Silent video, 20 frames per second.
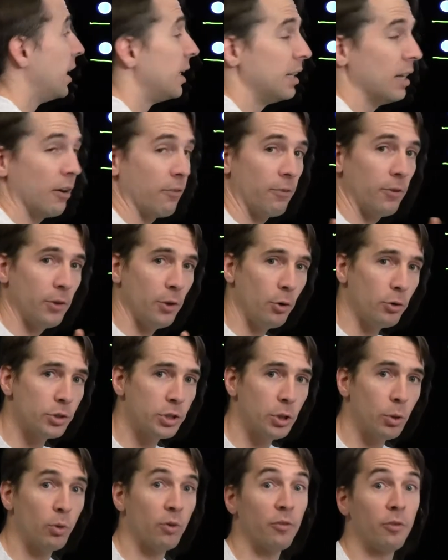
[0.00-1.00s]
Now, for those of
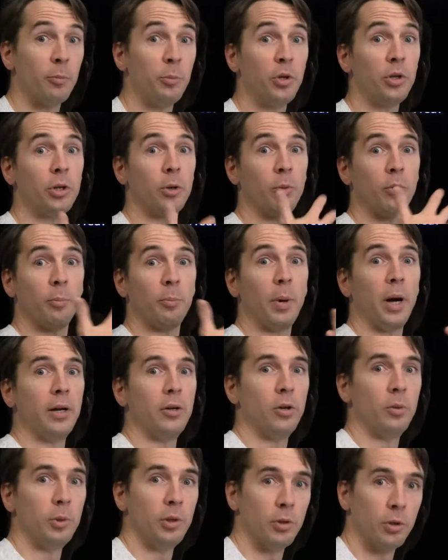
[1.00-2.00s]
you who are familiar with
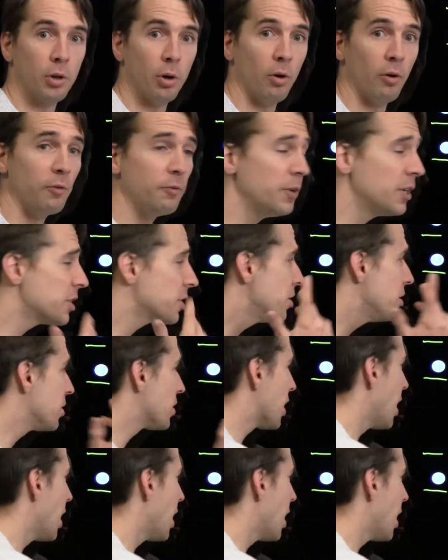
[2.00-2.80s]
binomial coefficients,